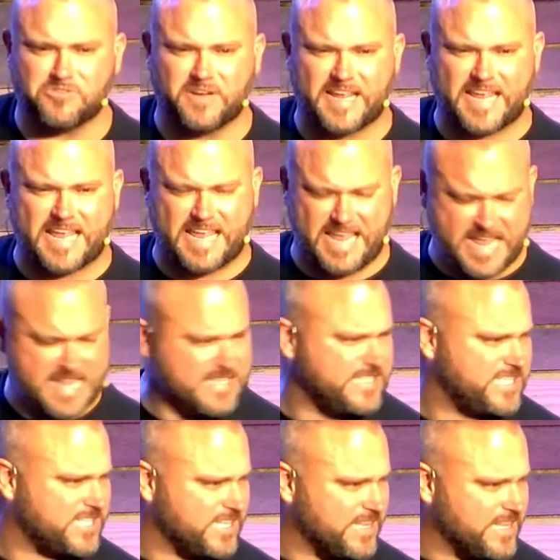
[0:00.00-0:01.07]
you
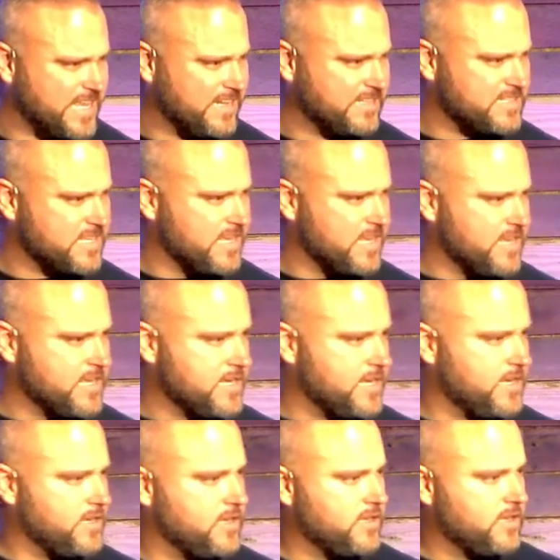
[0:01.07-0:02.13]
insolent."
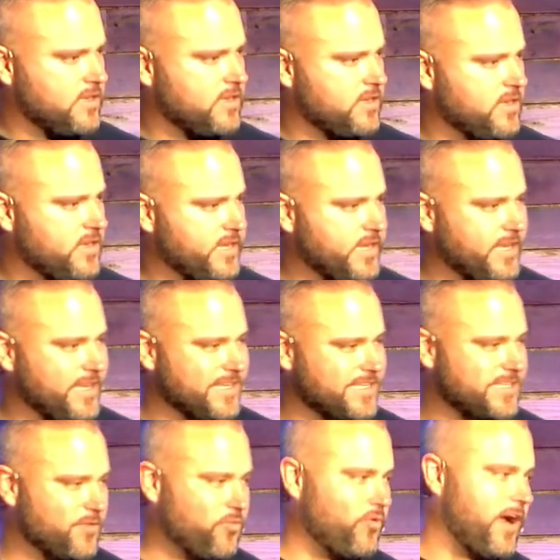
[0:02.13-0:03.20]

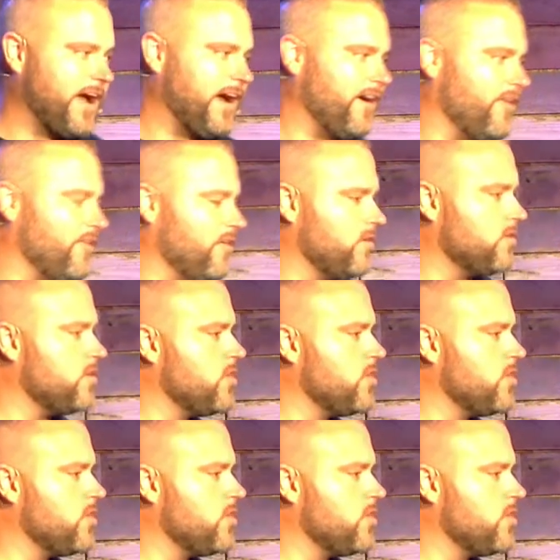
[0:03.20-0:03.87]
He said, "Wow,